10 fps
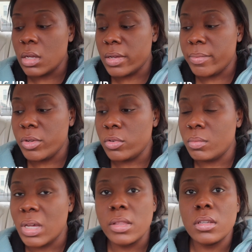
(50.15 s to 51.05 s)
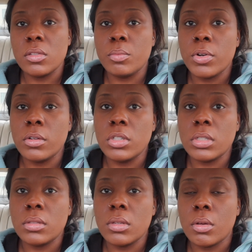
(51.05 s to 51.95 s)
Um, a new month is
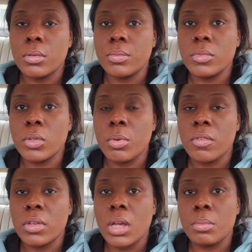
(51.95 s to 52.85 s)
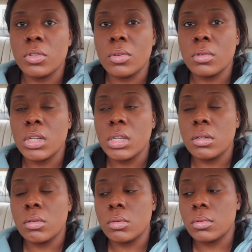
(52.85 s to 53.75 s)
approaching, so it's a perfect opportunity
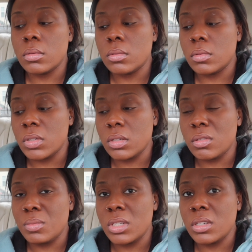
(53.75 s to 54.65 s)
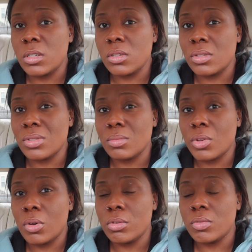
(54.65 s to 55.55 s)
to set some intentions and some
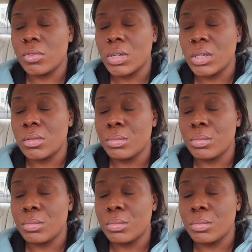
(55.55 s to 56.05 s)
goals for next